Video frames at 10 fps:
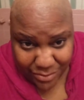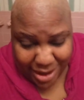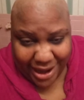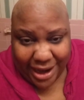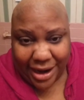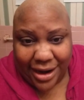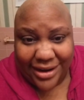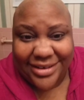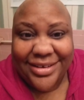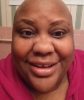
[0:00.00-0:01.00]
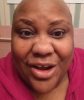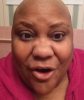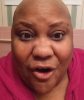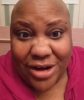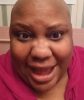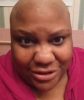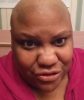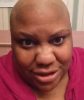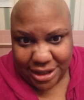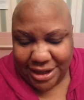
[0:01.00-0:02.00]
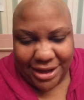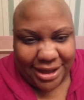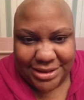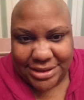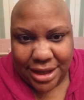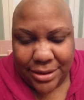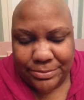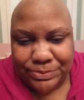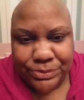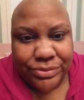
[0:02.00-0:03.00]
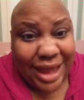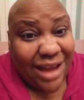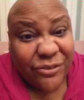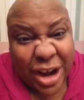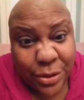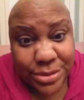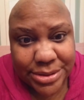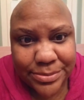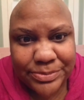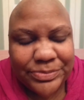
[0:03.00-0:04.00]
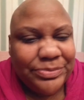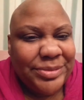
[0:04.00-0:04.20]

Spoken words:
on my hair, naturally. It's, I have freckles.